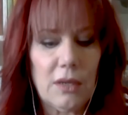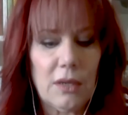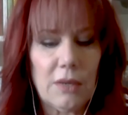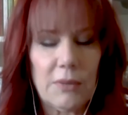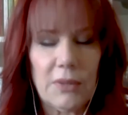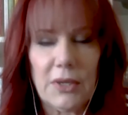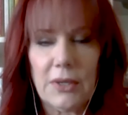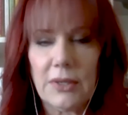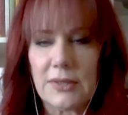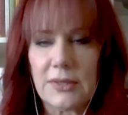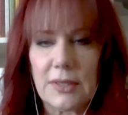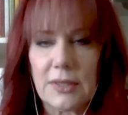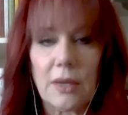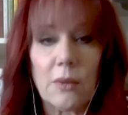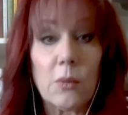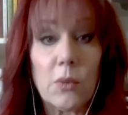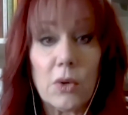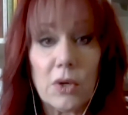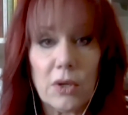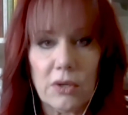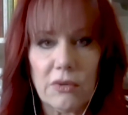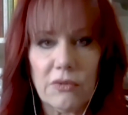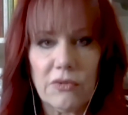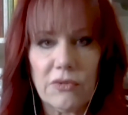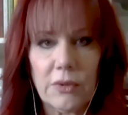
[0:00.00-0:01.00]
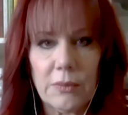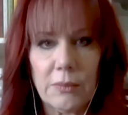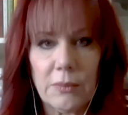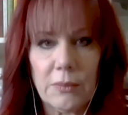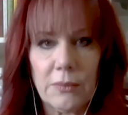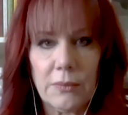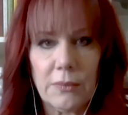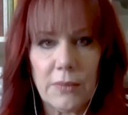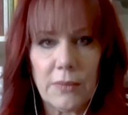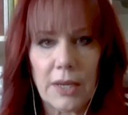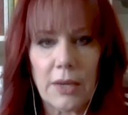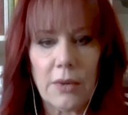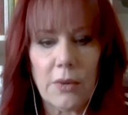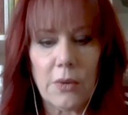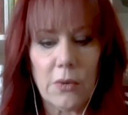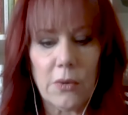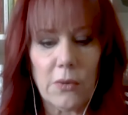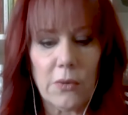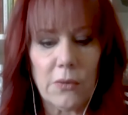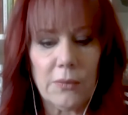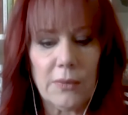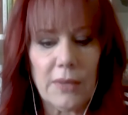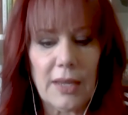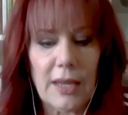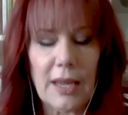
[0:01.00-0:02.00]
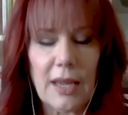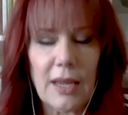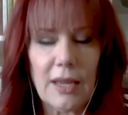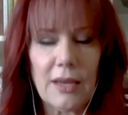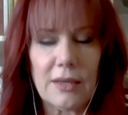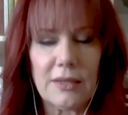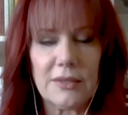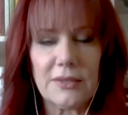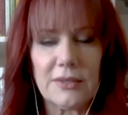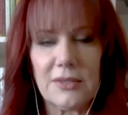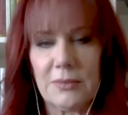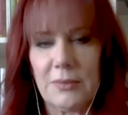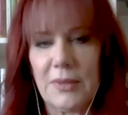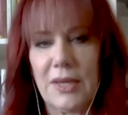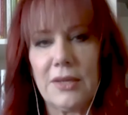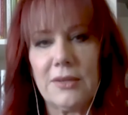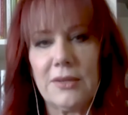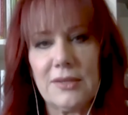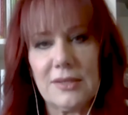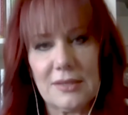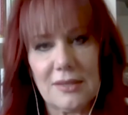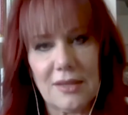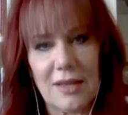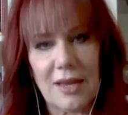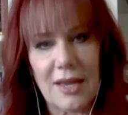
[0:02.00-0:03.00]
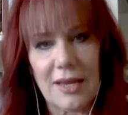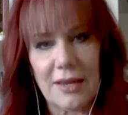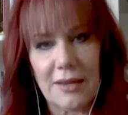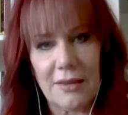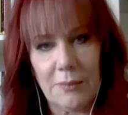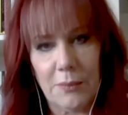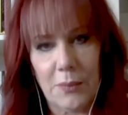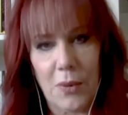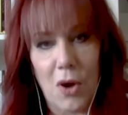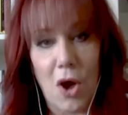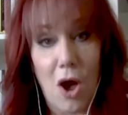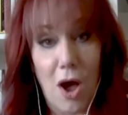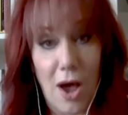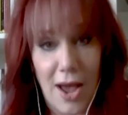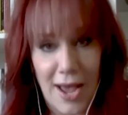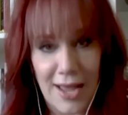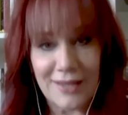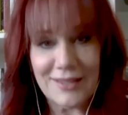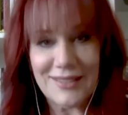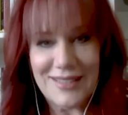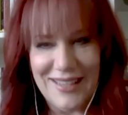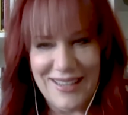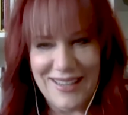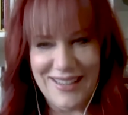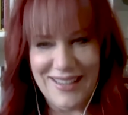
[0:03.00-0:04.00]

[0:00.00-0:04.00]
because I work from my home and it smells like pot,